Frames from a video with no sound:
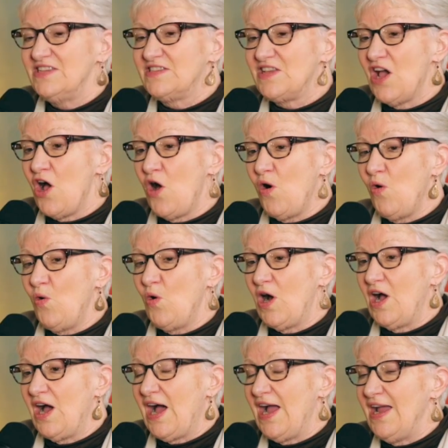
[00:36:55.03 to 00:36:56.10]

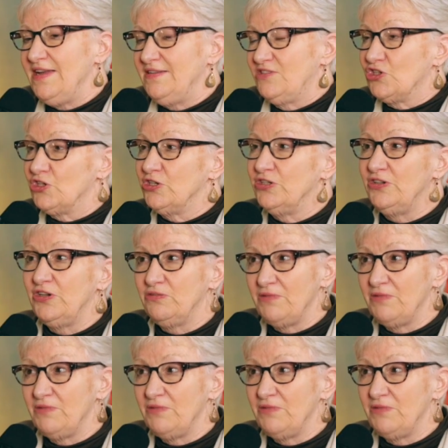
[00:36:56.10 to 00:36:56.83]
So I turned